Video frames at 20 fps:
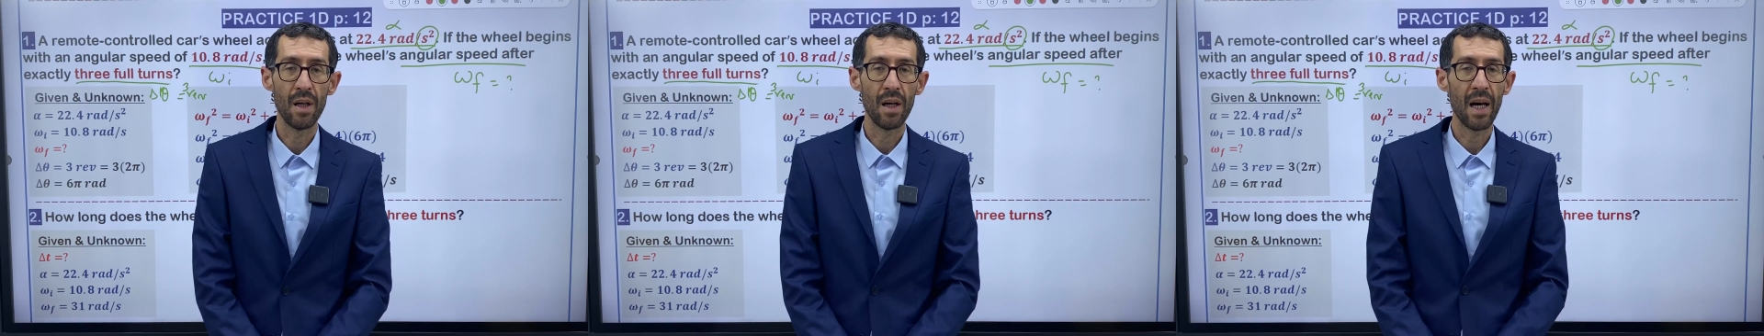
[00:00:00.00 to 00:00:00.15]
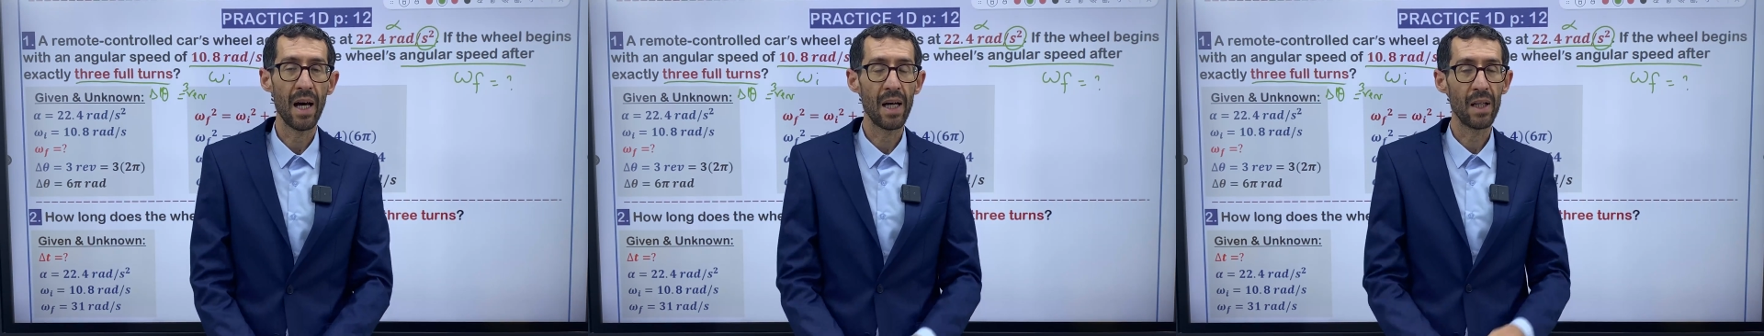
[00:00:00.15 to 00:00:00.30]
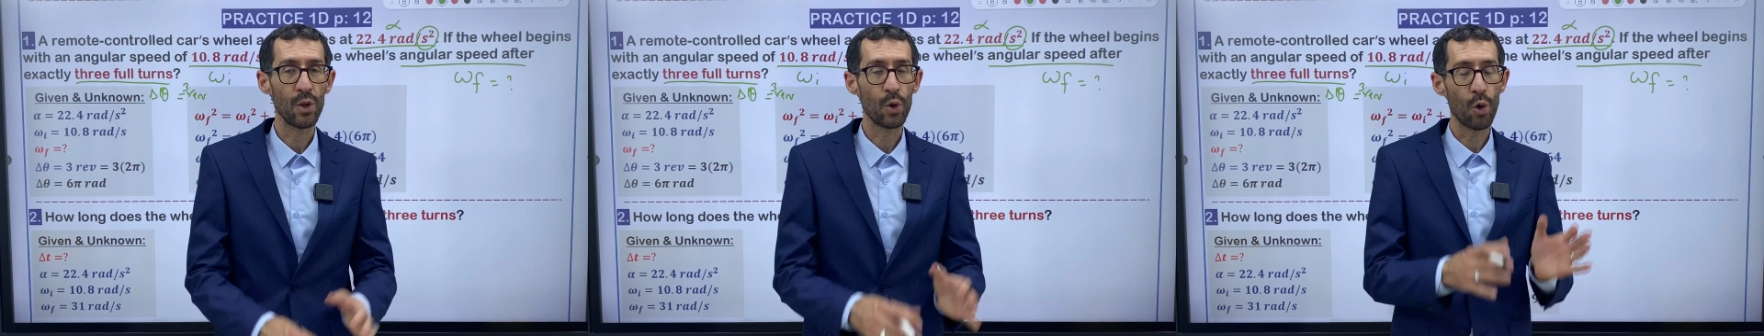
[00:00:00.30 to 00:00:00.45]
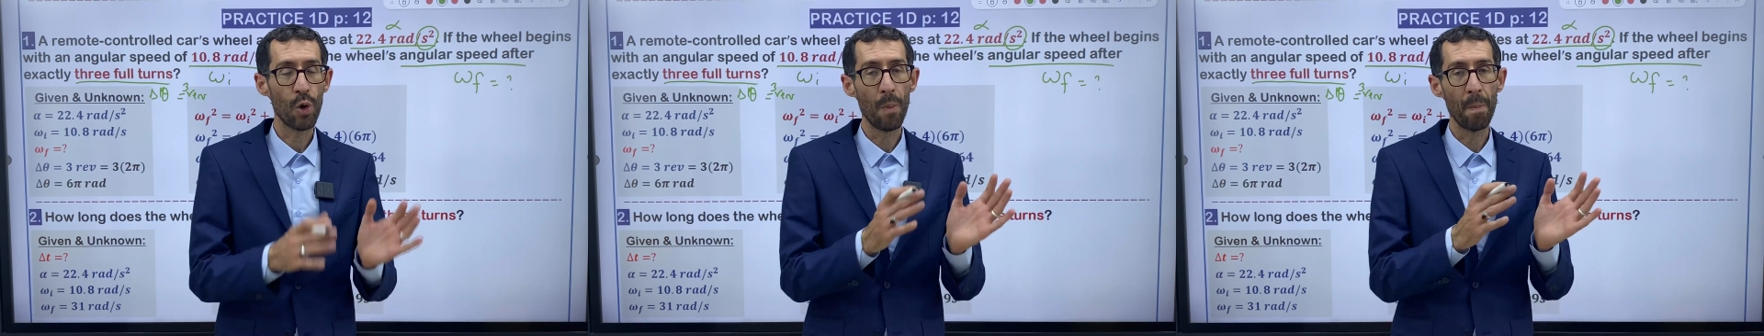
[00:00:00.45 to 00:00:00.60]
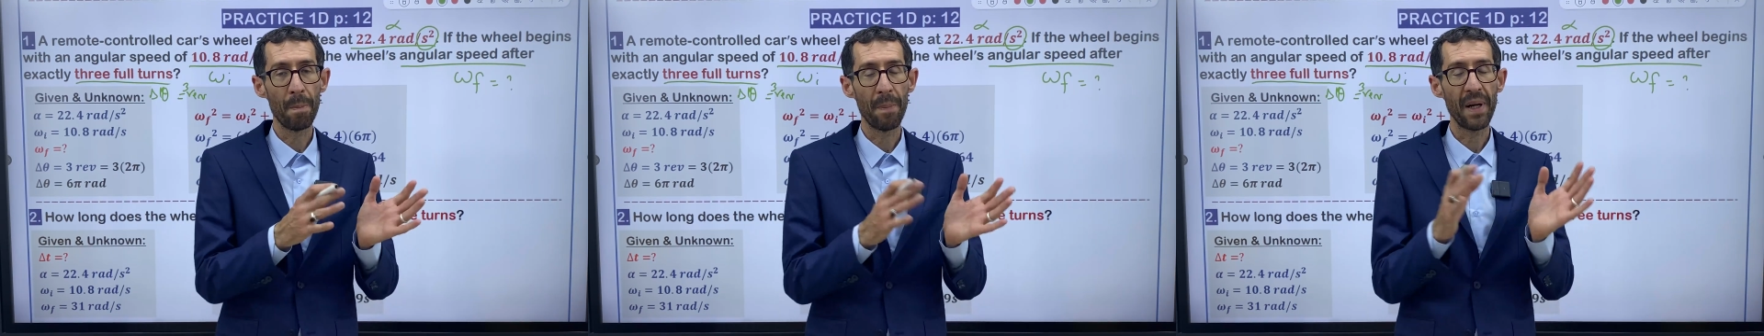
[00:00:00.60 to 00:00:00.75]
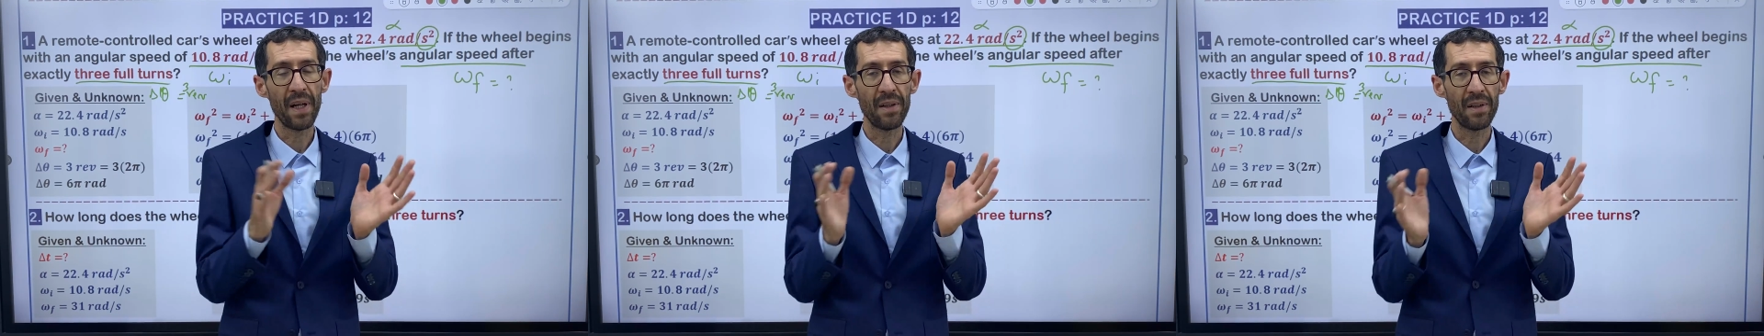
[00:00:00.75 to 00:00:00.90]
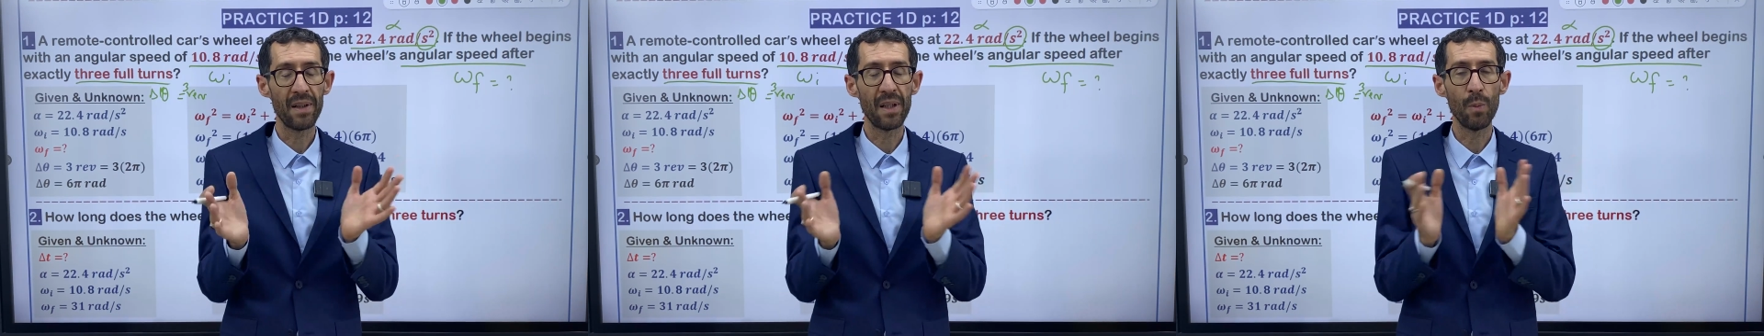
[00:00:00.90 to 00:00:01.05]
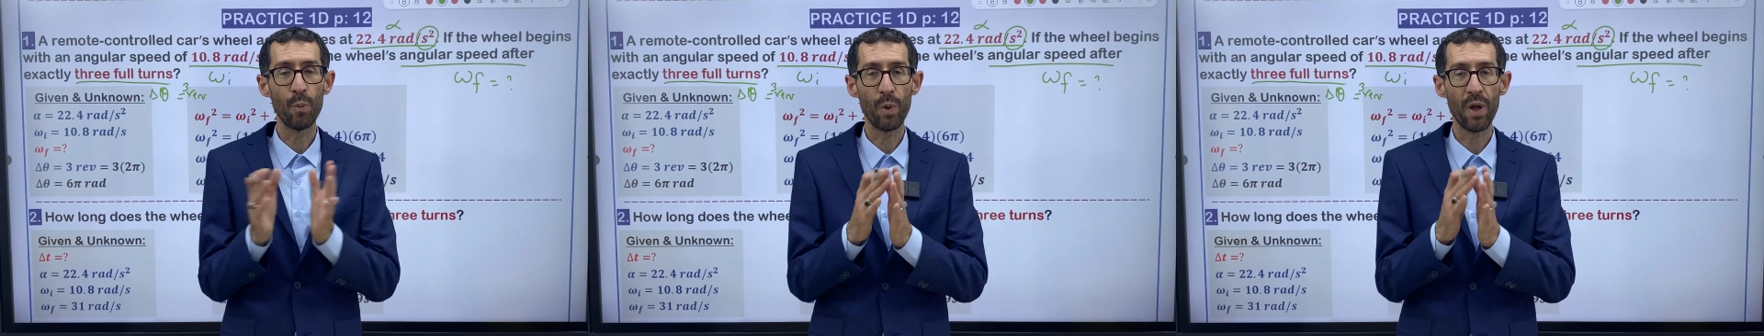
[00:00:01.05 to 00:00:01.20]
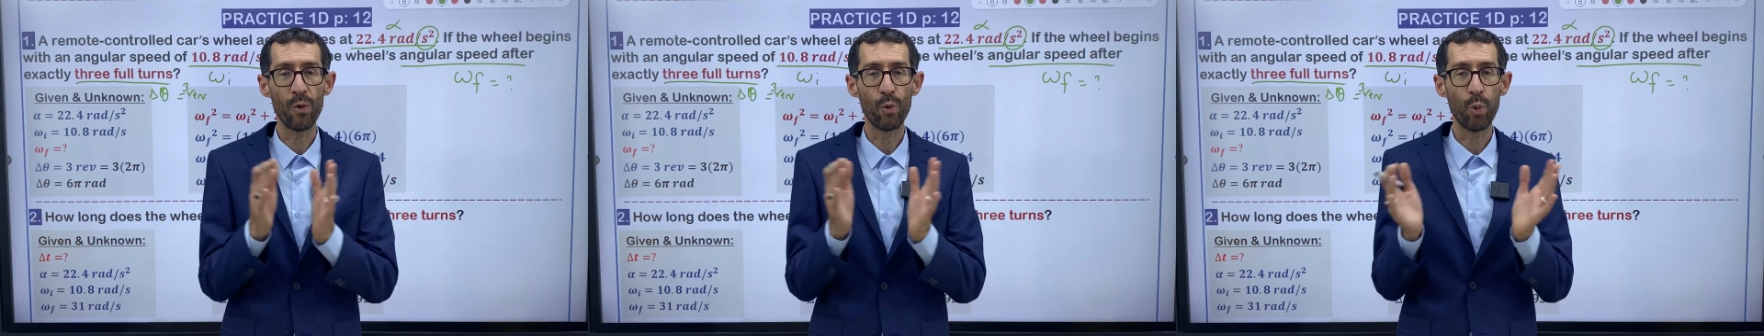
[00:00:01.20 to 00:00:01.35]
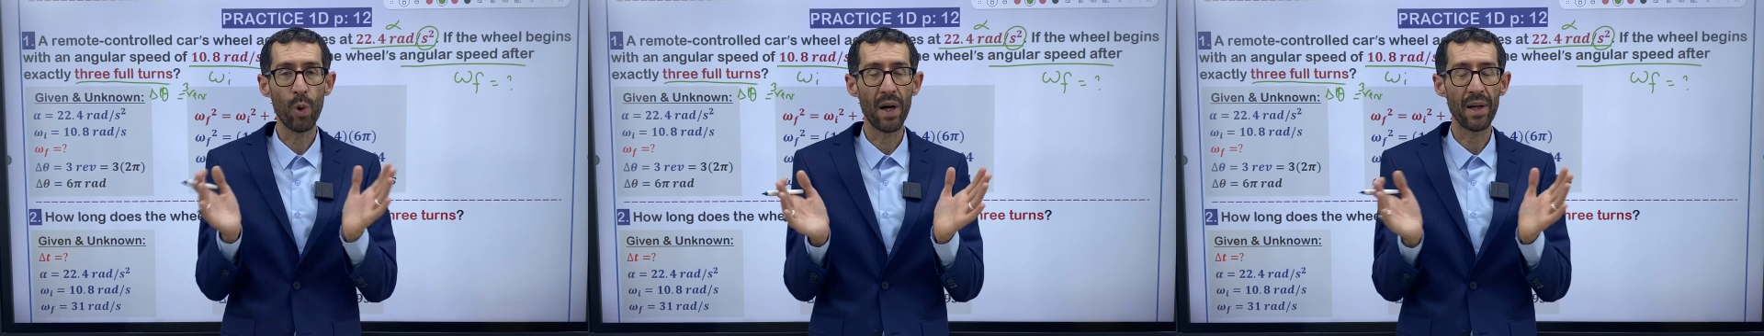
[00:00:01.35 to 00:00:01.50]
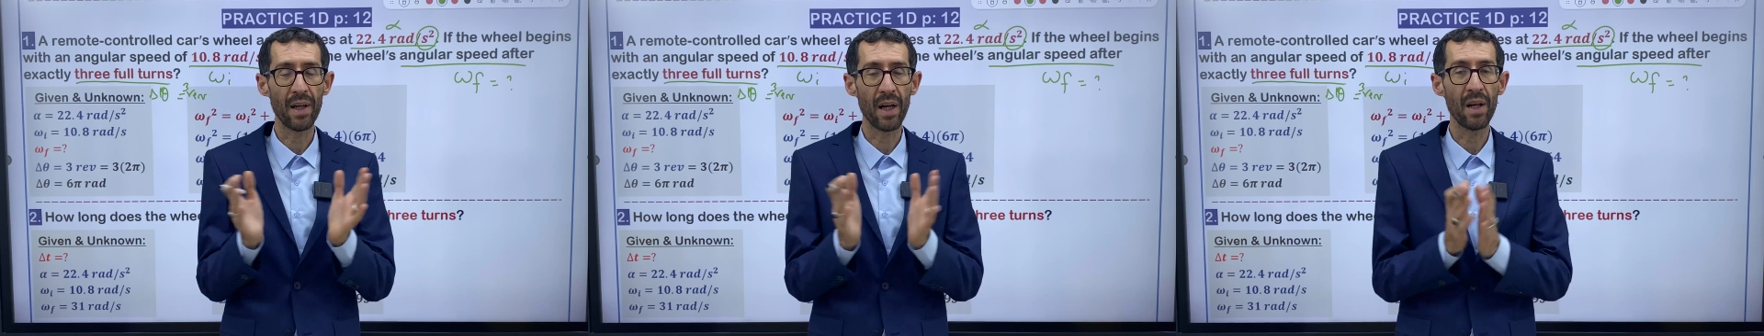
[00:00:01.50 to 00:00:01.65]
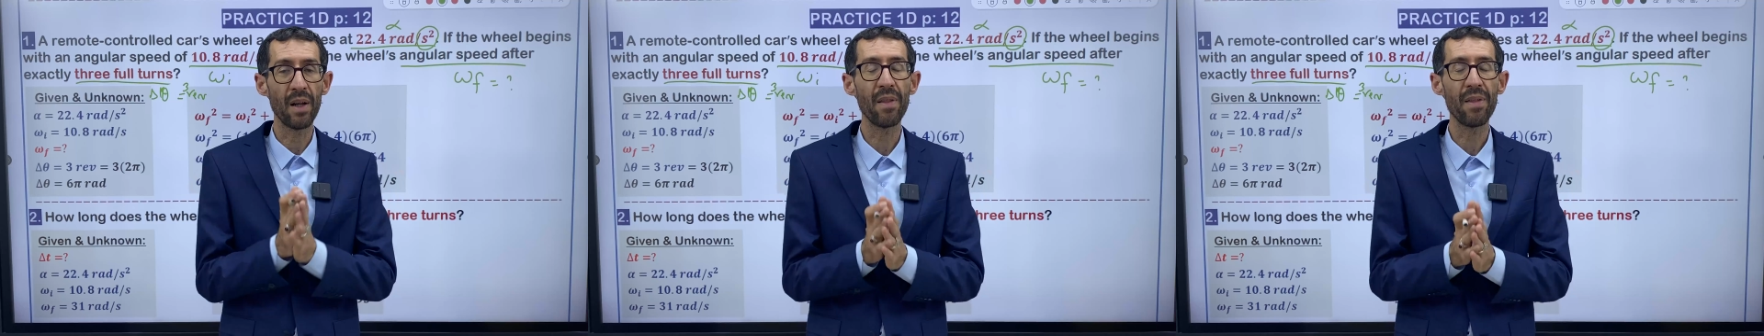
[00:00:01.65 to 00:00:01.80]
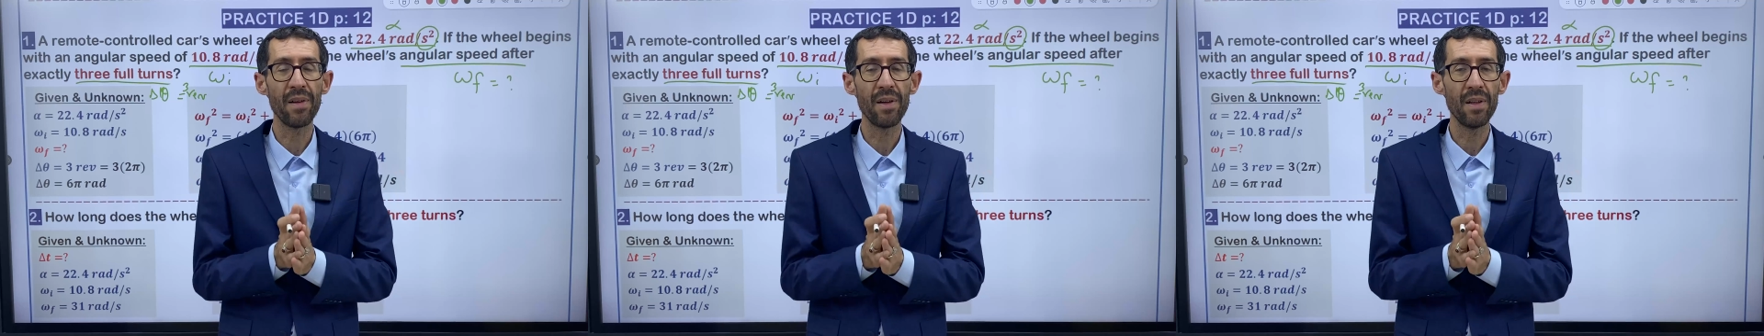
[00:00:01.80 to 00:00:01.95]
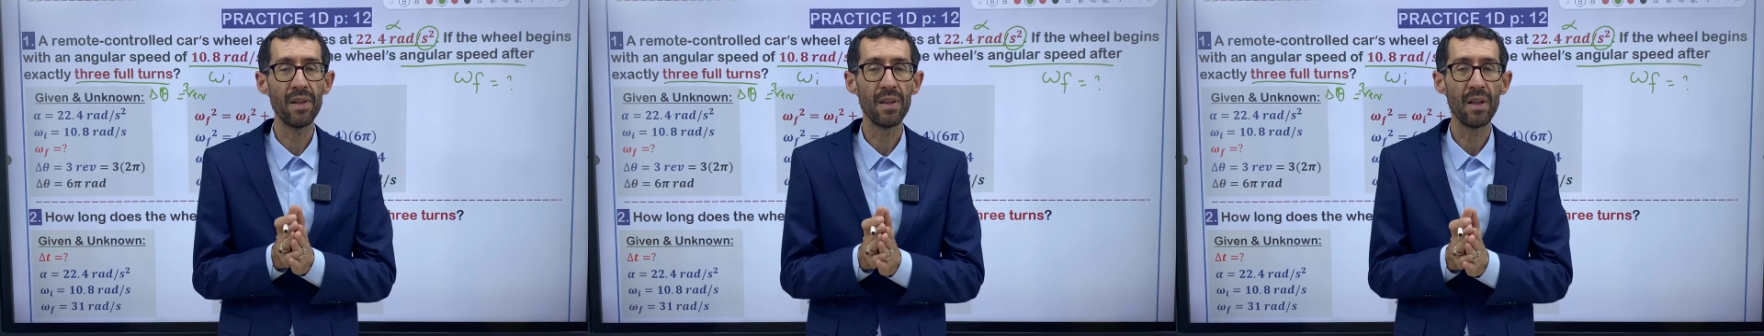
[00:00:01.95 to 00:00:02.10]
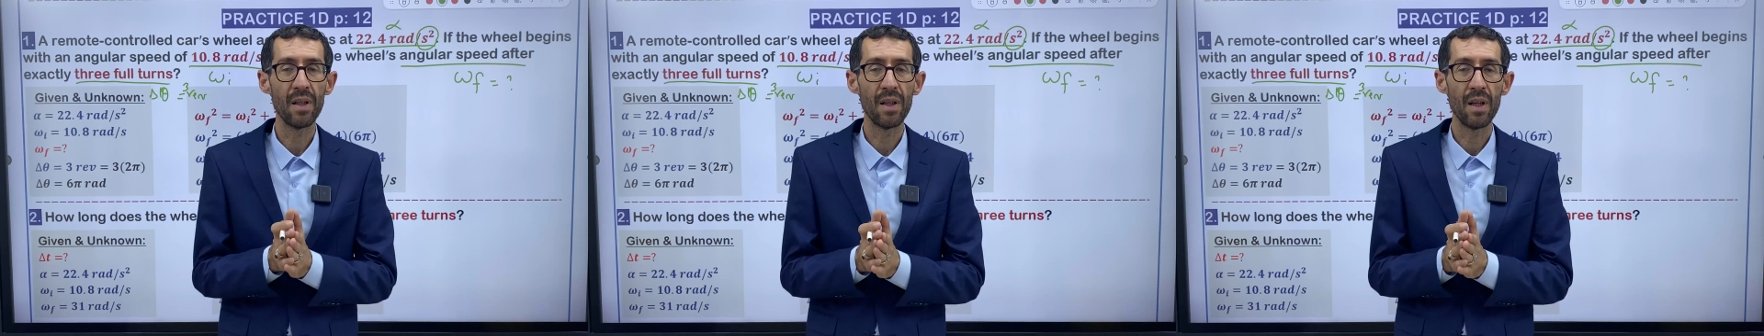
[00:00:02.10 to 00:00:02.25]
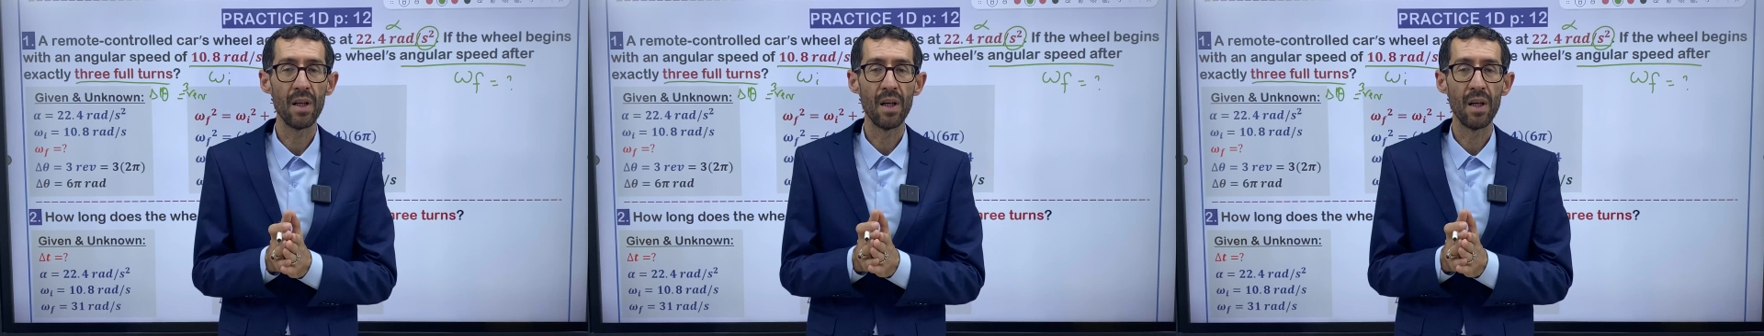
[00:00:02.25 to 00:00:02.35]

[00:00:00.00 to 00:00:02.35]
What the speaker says: and compare them with one another.